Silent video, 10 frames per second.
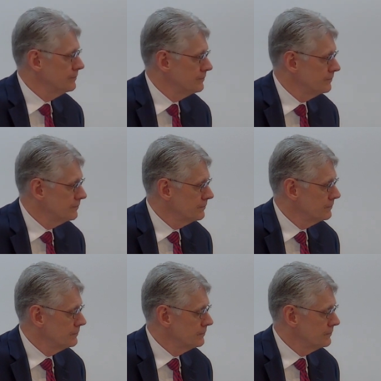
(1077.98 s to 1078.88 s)

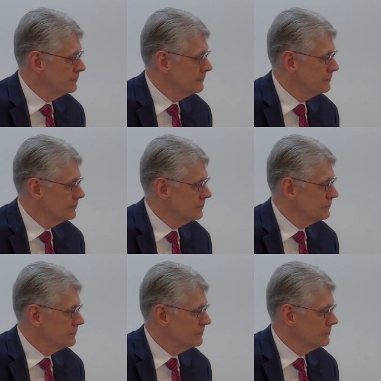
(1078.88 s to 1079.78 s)

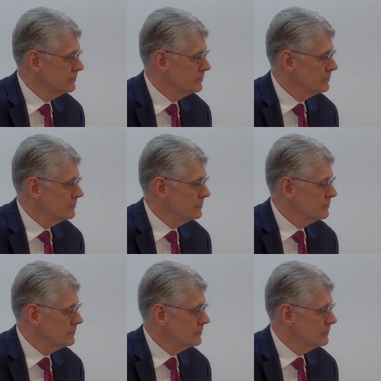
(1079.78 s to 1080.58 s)
Nothing is said.